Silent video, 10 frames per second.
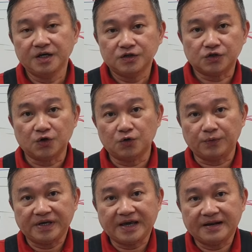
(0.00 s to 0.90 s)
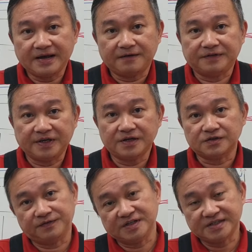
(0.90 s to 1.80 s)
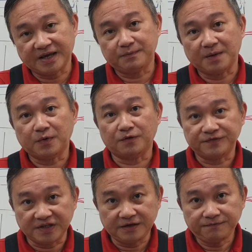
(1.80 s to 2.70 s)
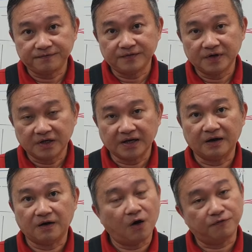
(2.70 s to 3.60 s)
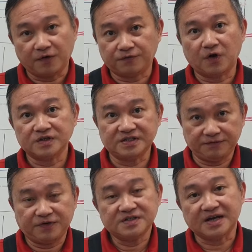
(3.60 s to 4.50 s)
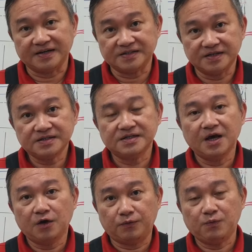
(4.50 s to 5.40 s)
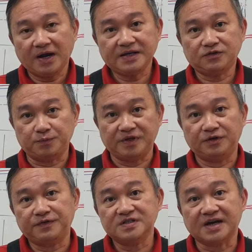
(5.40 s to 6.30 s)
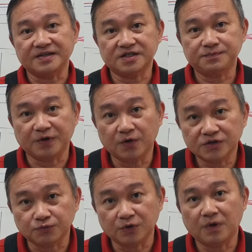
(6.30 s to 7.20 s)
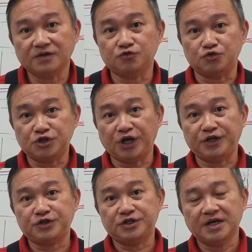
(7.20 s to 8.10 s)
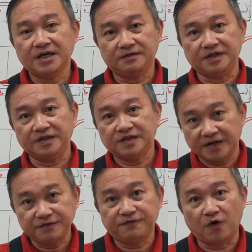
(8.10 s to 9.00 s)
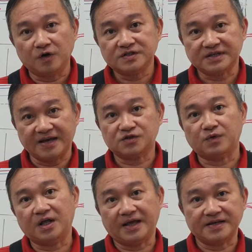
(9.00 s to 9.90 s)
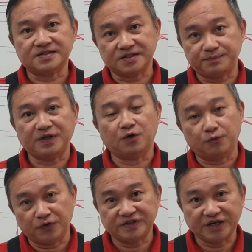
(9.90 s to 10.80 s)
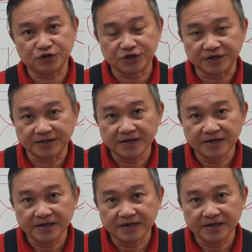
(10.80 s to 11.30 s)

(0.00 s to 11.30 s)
So we can have gears of the same number of teeth, of course different sizes. We want it to be different sizes because we want to change the turning force as well as the speed of rotation.